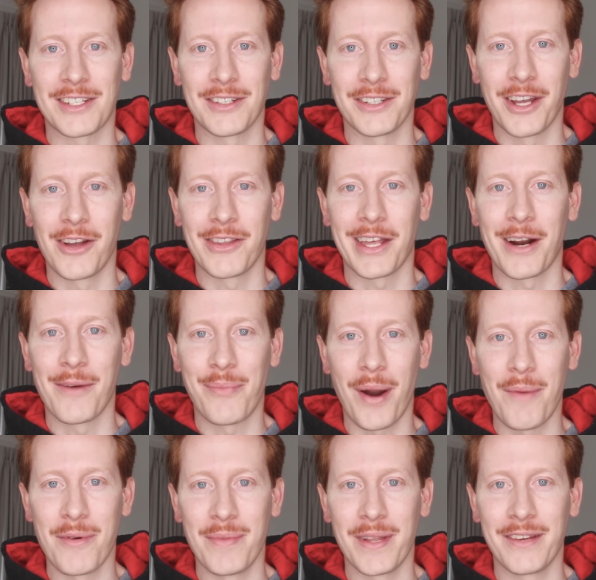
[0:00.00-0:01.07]
you'll know that I'll
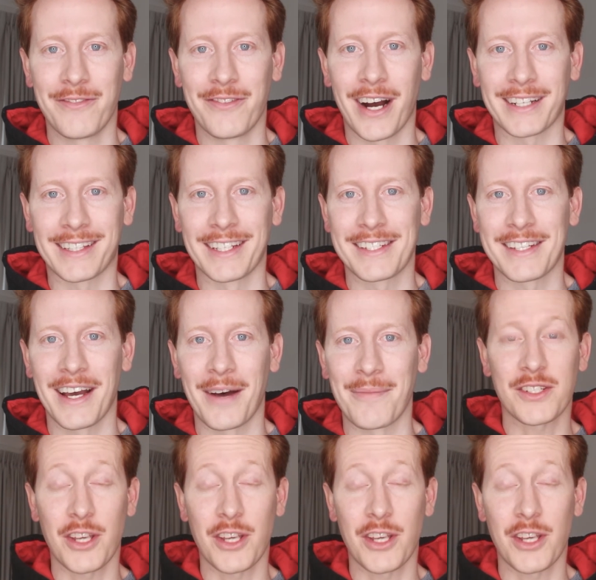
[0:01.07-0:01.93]
probably fuck this up.